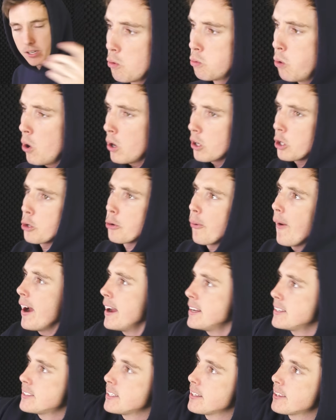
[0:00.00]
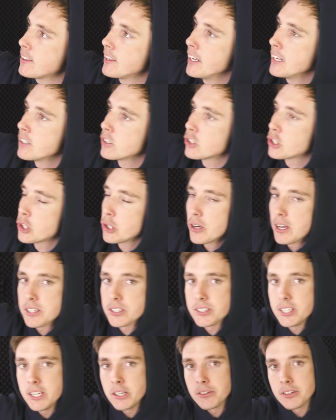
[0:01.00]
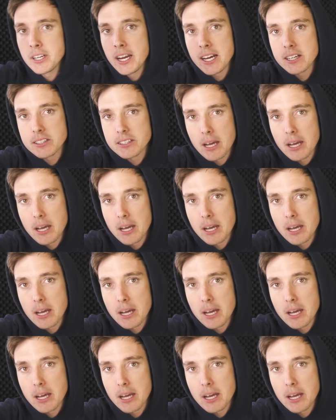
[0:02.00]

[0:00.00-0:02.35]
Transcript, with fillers: What crazy things should I see on the next